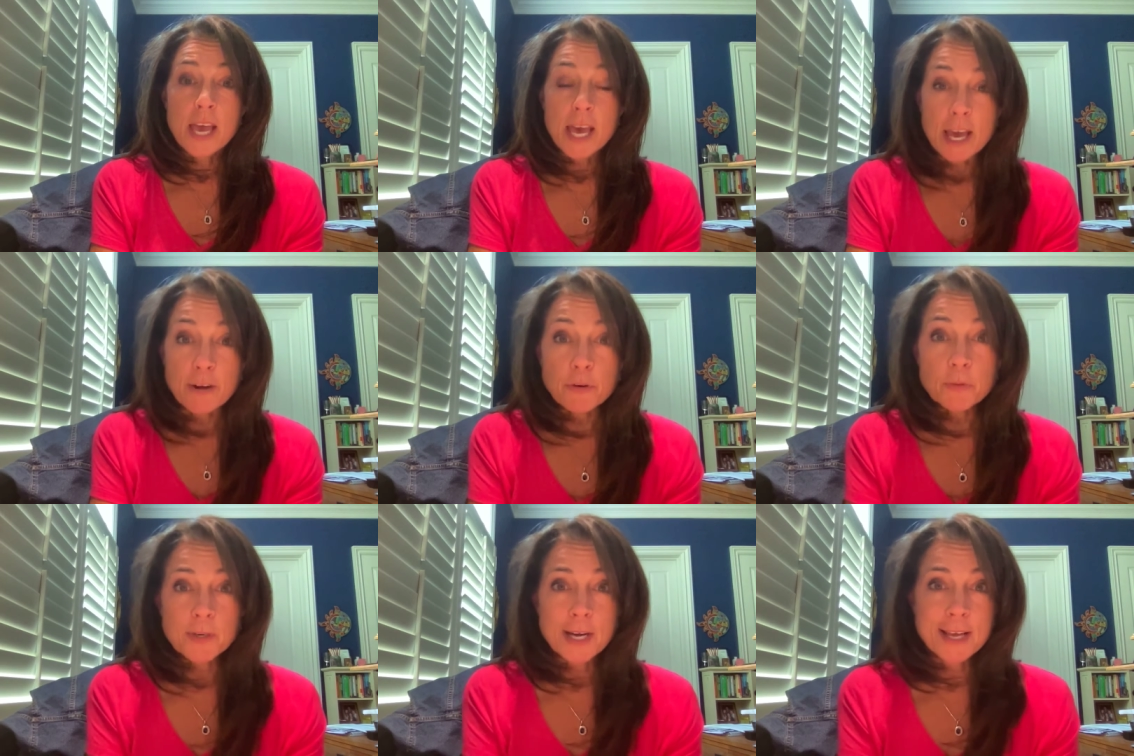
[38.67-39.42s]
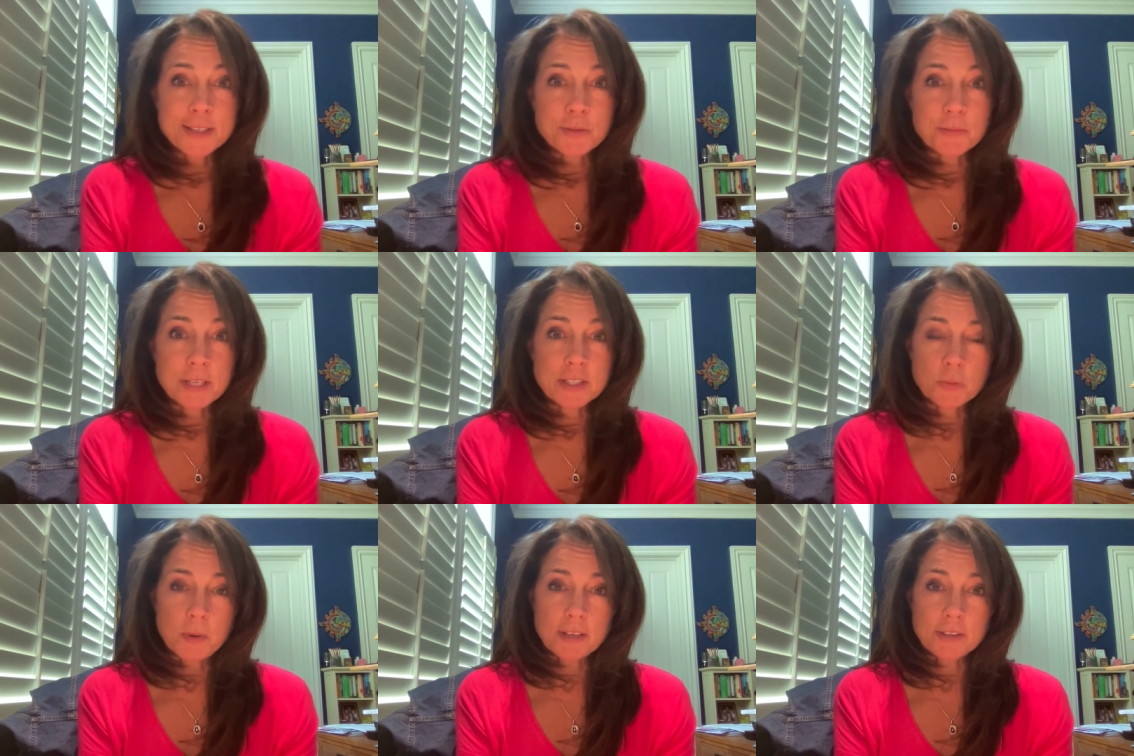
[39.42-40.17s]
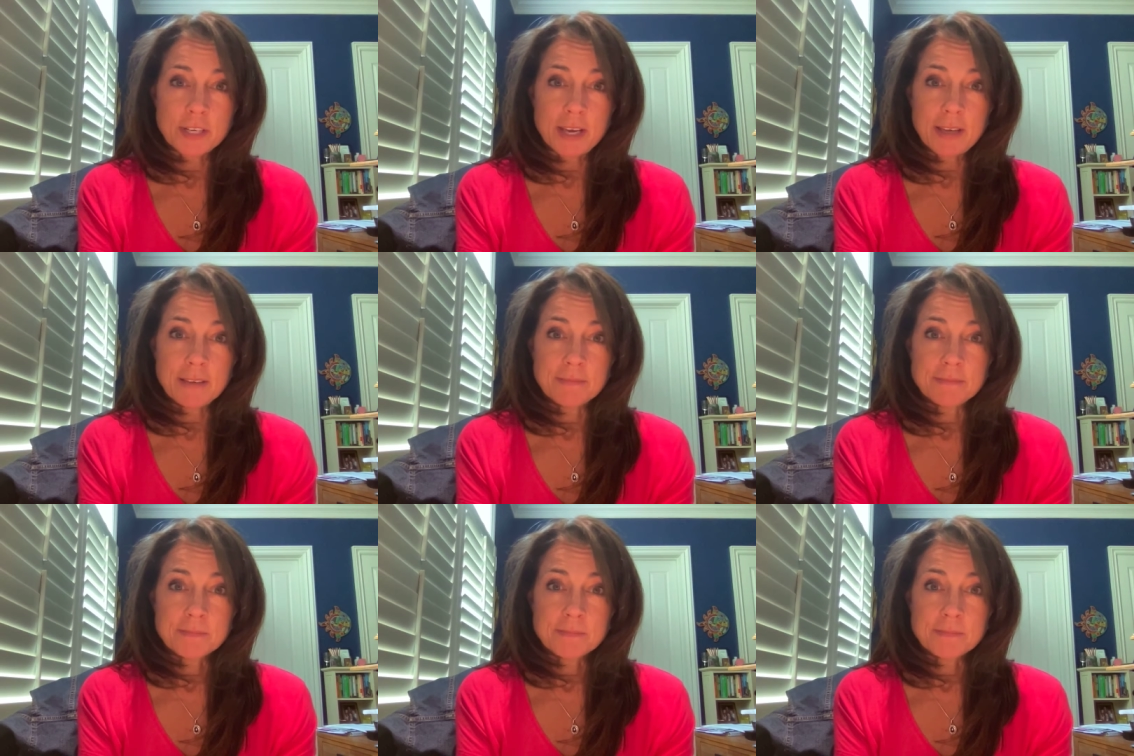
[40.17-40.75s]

Everyone has a red sweater day.